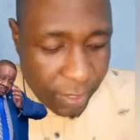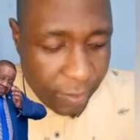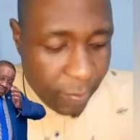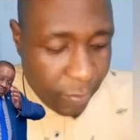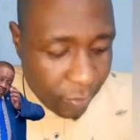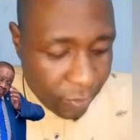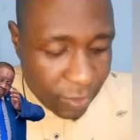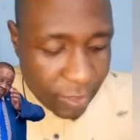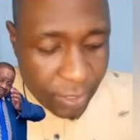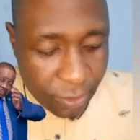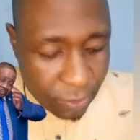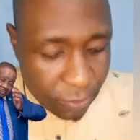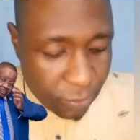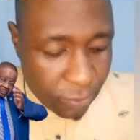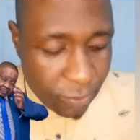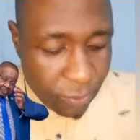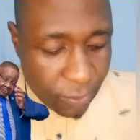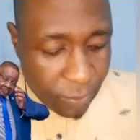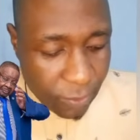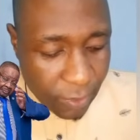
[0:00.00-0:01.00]
important
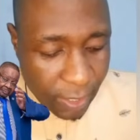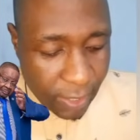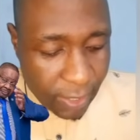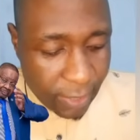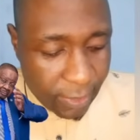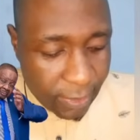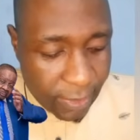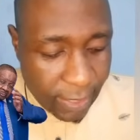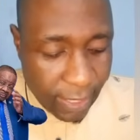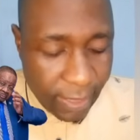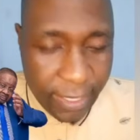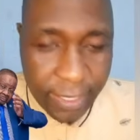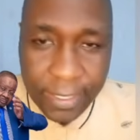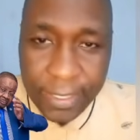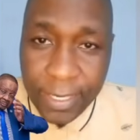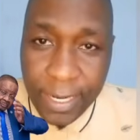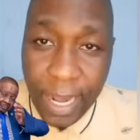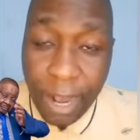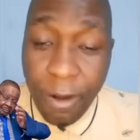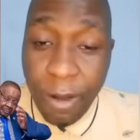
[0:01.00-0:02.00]
to understand that
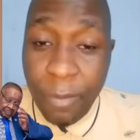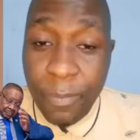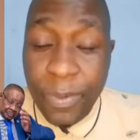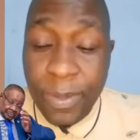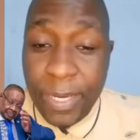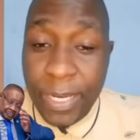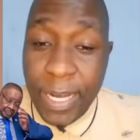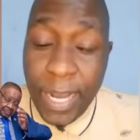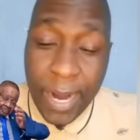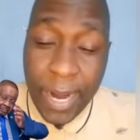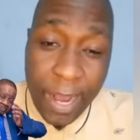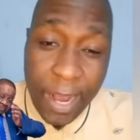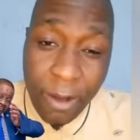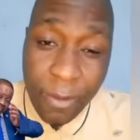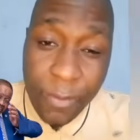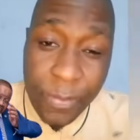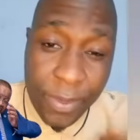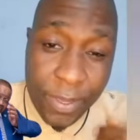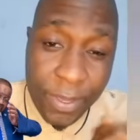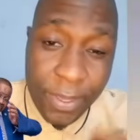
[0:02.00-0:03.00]
now I'll
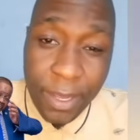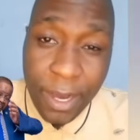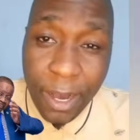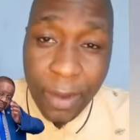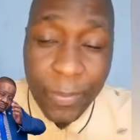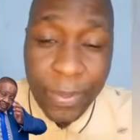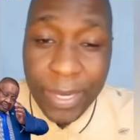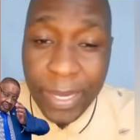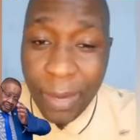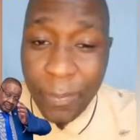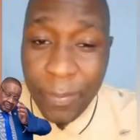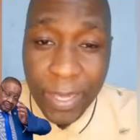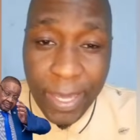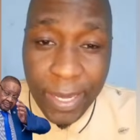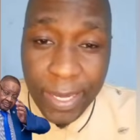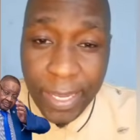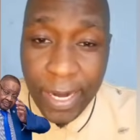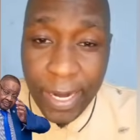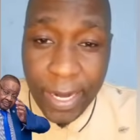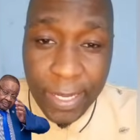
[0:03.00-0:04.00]
be coming here
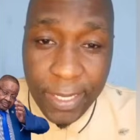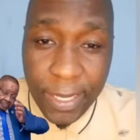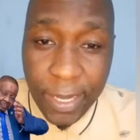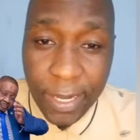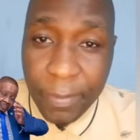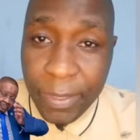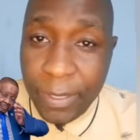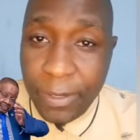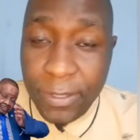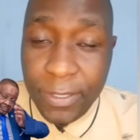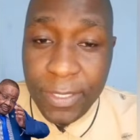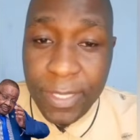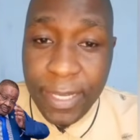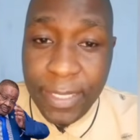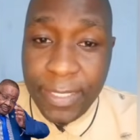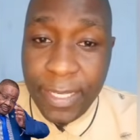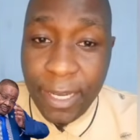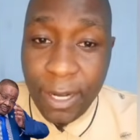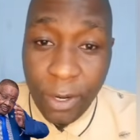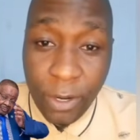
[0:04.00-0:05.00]
again and again because
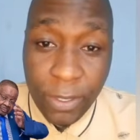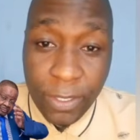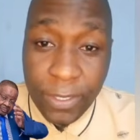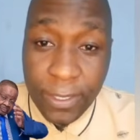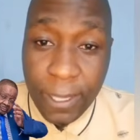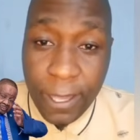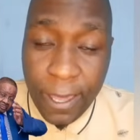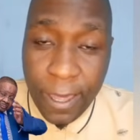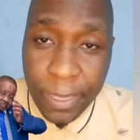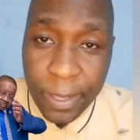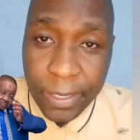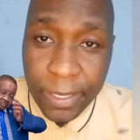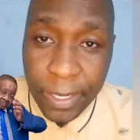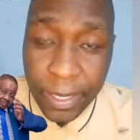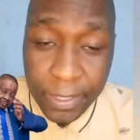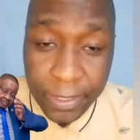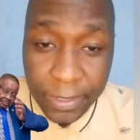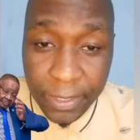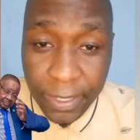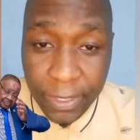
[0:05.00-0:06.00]
there's a lot that
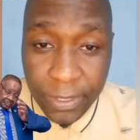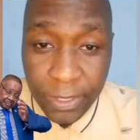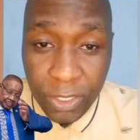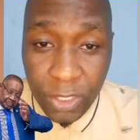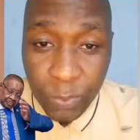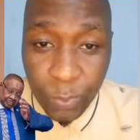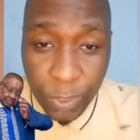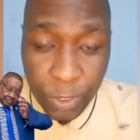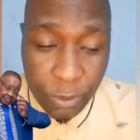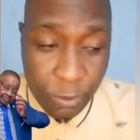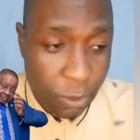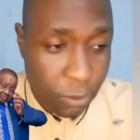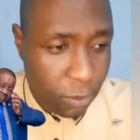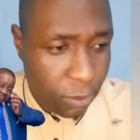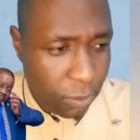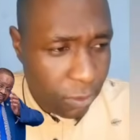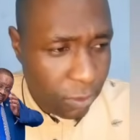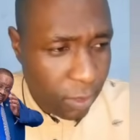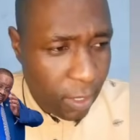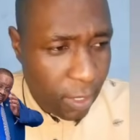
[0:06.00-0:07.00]
SKC Spirit want to
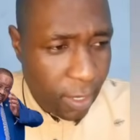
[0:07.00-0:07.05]
do.